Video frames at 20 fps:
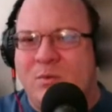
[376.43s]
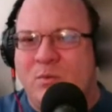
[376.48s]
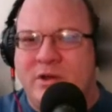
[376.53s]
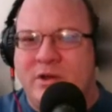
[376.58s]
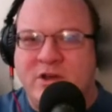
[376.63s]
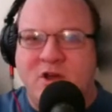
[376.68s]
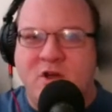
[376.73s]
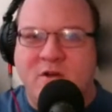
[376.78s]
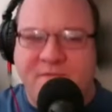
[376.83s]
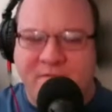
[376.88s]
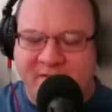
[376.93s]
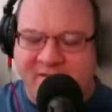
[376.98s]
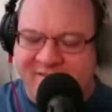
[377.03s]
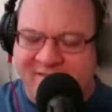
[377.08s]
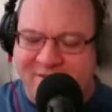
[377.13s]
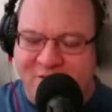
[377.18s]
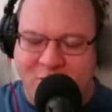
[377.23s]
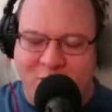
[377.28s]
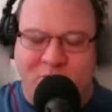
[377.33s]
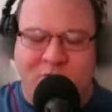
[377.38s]
We know for
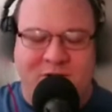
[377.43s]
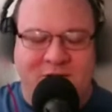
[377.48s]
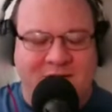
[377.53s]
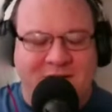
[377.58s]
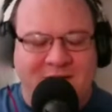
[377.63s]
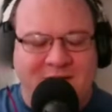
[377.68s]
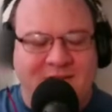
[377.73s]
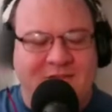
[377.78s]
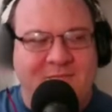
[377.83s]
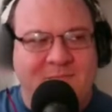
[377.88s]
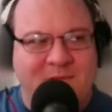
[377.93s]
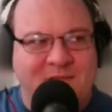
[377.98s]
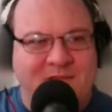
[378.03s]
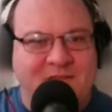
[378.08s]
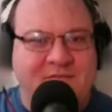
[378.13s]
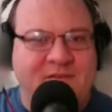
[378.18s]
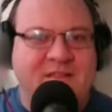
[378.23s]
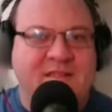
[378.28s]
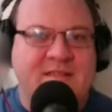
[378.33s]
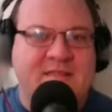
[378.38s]
sure,
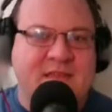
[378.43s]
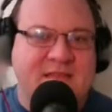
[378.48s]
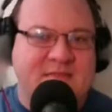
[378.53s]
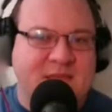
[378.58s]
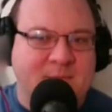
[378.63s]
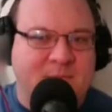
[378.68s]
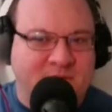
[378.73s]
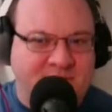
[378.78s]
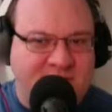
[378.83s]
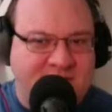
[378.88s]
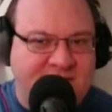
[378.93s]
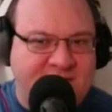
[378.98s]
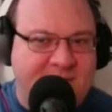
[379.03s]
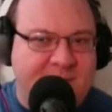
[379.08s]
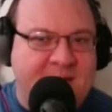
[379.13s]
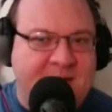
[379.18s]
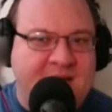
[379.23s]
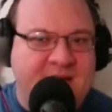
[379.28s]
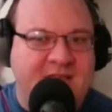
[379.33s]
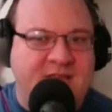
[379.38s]
specifically, that they
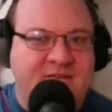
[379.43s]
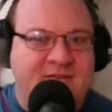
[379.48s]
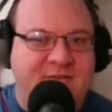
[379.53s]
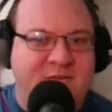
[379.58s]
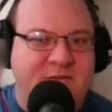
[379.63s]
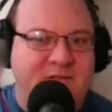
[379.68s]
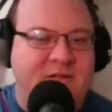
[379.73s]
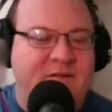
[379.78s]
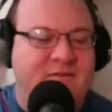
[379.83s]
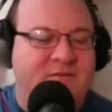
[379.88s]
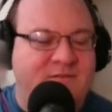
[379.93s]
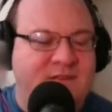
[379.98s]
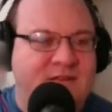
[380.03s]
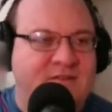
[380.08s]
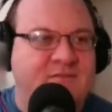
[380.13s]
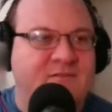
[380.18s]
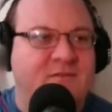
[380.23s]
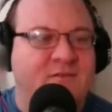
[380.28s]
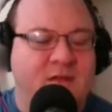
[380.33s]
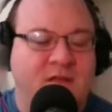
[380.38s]
participated in Julius
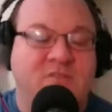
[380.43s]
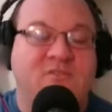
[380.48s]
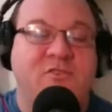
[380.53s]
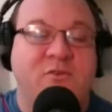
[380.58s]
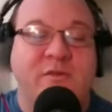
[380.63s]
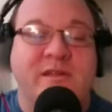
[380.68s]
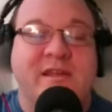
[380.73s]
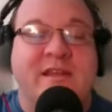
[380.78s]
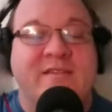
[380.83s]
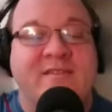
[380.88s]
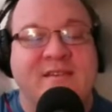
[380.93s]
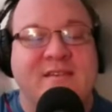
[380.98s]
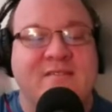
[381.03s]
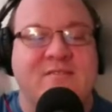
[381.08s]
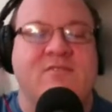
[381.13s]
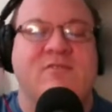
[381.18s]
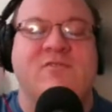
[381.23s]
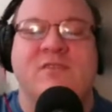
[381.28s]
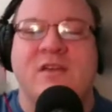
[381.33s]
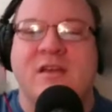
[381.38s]

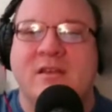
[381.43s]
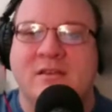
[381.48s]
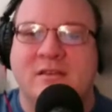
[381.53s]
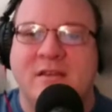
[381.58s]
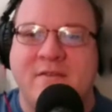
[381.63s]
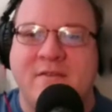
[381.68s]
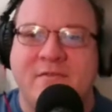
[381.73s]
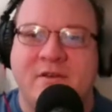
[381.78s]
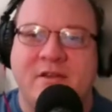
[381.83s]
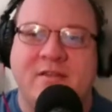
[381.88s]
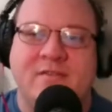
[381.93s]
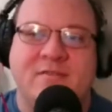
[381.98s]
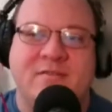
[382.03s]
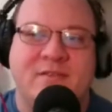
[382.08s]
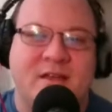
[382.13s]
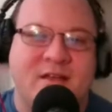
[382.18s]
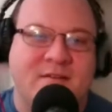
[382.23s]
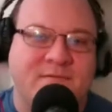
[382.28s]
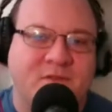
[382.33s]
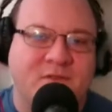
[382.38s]
Caesar's
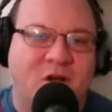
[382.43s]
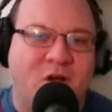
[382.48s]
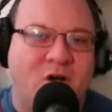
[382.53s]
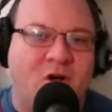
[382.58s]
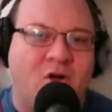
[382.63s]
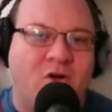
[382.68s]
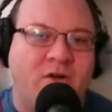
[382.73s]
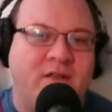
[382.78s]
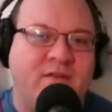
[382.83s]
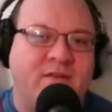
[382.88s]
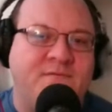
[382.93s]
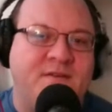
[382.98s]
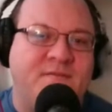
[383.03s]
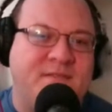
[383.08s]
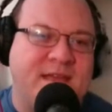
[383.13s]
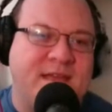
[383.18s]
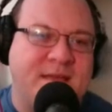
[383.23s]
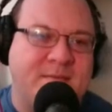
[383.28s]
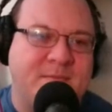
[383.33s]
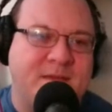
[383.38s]
governance of Gaul in
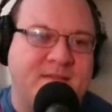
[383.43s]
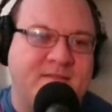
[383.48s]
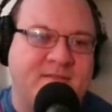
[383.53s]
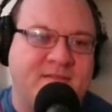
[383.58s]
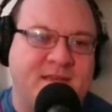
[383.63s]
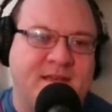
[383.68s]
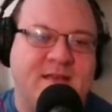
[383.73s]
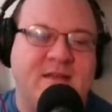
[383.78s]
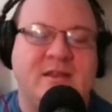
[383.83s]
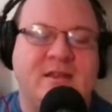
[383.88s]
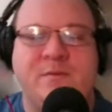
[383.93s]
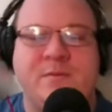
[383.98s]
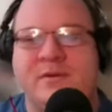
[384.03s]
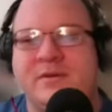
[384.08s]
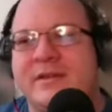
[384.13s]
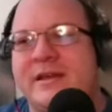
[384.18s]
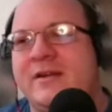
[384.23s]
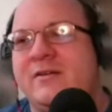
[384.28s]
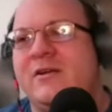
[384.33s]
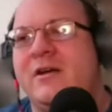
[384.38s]
58 BC, and he
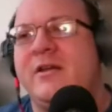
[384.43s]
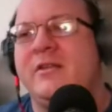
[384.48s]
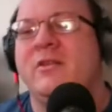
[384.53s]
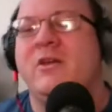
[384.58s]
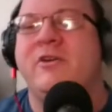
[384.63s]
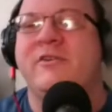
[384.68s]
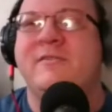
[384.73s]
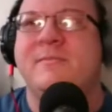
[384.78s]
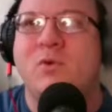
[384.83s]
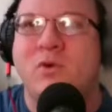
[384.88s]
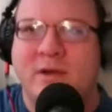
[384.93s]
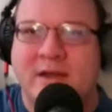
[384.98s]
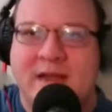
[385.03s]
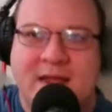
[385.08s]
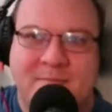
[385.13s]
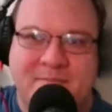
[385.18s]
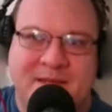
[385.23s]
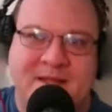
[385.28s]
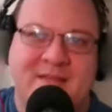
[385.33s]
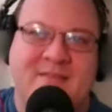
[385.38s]
would later on launch more
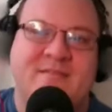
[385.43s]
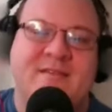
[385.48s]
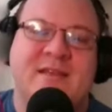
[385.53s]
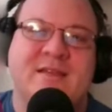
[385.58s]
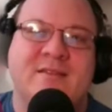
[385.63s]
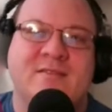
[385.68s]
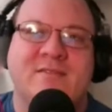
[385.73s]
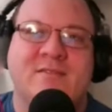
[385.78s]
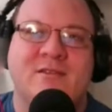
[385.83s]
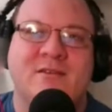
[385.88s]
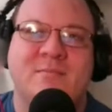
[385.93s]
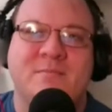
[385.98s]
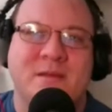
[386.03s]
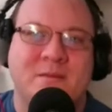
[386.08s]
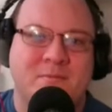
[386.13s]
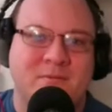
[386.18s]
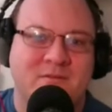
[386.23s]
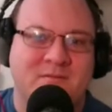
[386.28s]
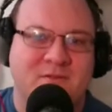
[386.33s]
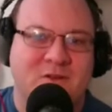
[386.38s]
campaigns against the
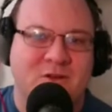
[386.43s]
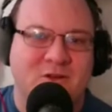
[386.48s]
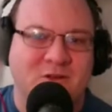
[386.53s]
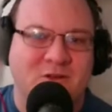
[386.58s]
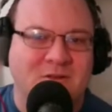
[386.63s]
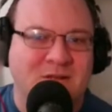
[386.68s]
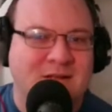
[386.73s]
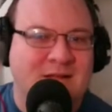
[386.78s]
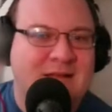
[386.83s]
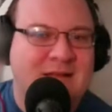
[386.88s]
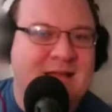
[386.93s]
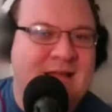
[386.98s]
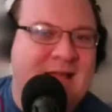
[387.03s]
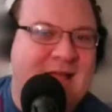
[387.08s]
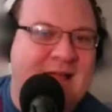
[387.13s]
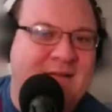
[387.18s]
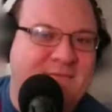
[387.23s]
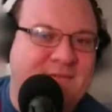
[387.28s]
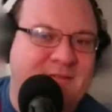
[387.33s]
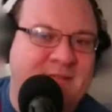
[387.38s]
people of Gaul
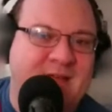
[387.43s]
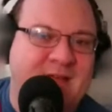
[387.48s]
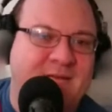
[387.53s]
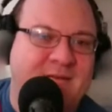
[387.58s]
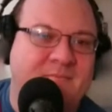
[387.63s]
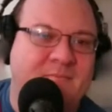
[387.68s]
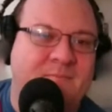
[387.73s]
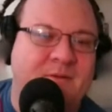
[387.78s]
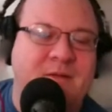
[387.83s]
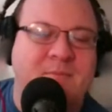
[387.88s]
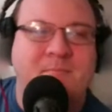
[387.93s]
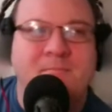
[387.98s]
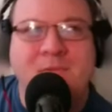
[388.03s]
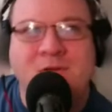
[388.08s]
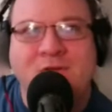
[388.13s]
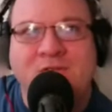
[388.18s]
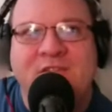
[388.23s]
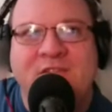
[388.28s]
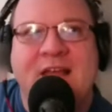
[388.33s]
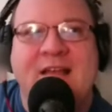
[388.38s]
after that. But
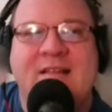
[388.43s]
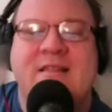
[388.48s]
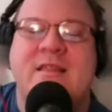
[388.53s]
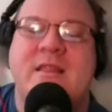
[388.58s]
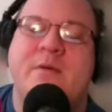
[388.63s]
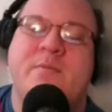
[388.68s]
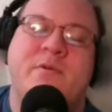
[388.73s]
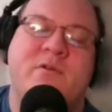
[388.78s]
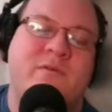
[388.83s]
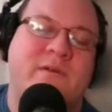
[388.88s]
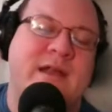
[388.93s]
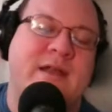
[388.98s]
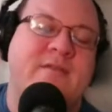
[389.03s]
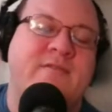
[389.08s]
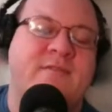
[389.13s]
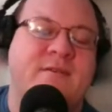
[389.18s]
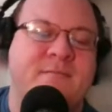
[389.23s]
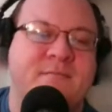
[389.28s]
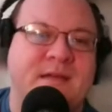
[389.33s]
most likely, they were created